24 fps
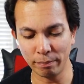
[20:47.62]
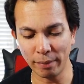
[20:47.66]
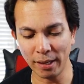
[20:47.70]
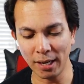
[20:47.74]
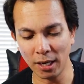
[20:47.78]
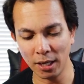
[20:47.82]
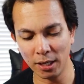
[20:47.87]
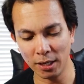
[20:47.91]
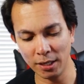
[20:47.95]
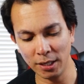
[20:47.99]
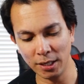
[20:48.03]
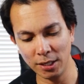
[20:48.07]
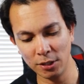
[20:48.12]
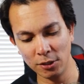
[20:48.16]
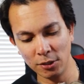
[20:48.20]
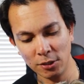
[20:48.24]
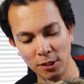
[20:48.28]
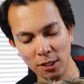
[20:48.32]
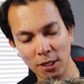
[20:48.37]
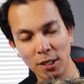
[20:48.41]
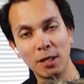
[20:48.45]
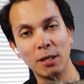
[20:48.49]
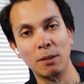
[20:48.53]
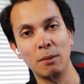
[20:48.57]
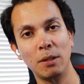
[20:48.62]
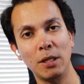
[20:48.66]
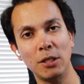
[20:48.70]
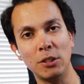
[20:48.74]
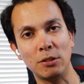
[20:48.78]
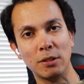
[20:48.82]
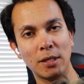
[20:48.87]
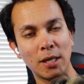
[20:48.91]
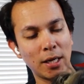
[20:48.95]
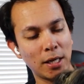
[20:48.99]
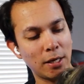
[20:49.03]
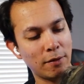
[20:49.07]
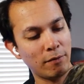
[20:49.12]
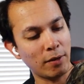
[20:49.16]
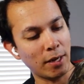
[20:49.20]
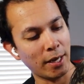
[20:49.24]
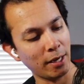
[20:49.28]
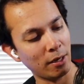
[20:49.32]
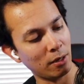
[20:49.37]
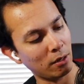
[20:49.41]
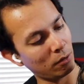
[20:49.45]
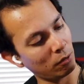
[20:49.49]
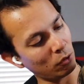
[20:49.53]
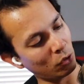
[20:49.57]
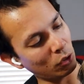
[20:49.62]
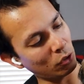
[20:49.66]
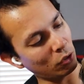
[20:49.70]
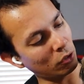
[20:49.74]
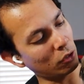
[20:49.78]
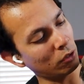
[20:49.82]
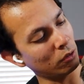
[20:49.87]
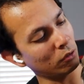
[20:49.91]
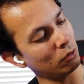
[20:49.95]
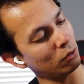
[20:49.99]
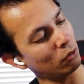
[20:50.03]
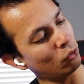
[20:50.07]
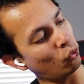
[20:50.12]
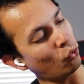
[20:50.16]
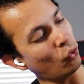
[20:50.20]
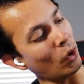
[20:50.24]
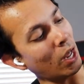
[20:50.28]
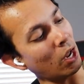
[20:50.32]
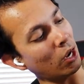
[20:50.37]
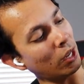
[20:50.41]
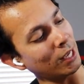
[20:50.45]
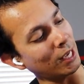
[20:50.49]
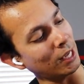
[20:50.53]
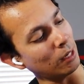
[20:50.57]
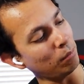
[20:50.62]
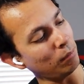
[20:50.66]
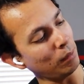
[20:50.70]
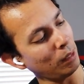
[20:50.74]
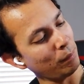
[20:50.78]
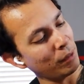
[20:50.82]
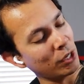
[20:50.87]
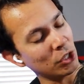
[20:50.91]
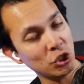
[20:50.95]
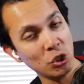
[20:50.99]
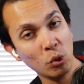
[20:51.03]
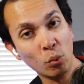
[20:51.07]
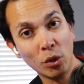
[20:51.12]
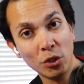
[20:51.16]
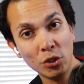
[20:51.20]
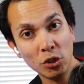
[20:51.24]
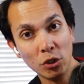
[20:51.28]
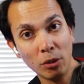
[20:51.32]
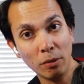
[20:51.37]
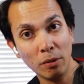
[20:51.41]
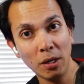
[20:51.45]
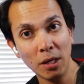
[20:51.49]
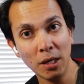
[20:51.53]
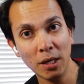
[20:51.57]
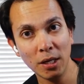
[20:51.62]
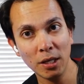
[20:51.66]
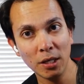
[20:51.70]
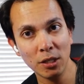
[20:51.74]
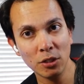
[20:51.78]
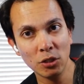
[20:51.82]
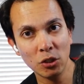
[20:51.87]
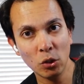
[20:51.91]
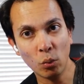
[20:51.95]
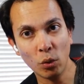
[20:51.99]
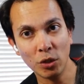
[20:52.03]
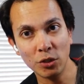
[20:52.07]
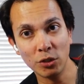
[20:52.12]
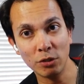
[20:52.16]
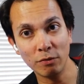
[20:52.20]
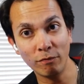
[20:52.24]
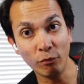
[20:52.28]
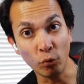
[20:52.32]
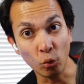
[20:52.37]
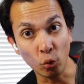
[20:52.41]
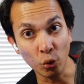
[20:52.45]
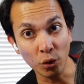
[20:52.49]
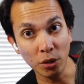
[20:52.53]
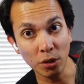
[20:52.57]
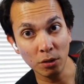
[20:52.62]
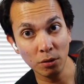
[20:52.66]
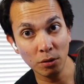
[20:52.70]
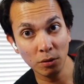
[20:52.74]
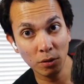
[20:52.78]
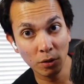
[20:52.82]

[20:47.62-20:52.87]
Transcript: Bella is kind of like growling at me because she wants food.